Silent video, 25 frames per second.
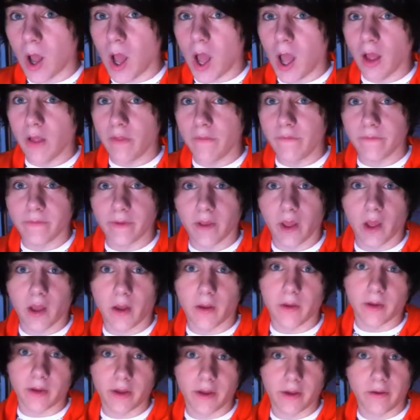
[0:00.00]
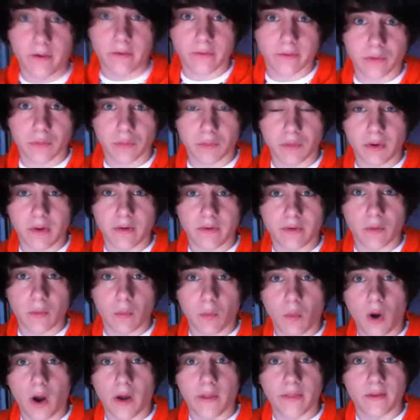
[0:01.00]
And here's the reason
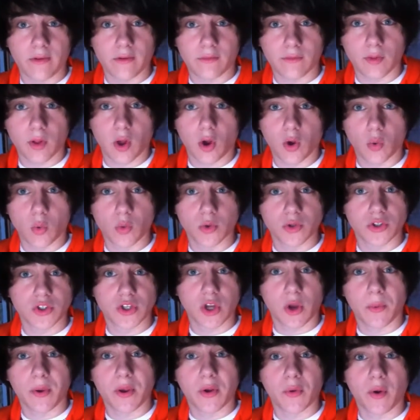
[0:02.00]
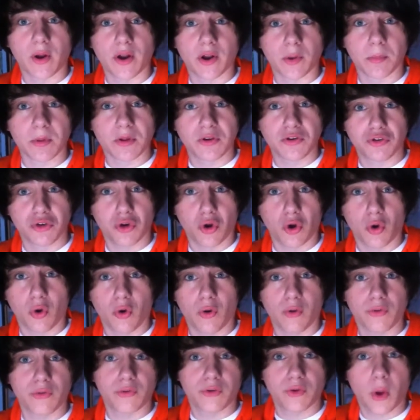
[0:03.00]
why this vlog was so incredibly
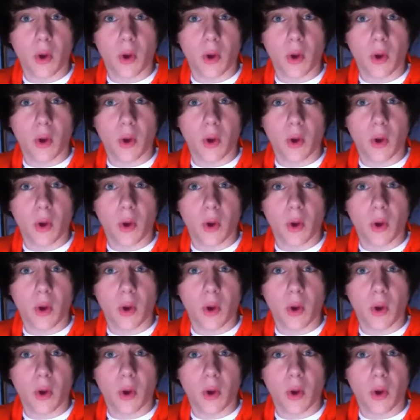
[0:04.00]
short.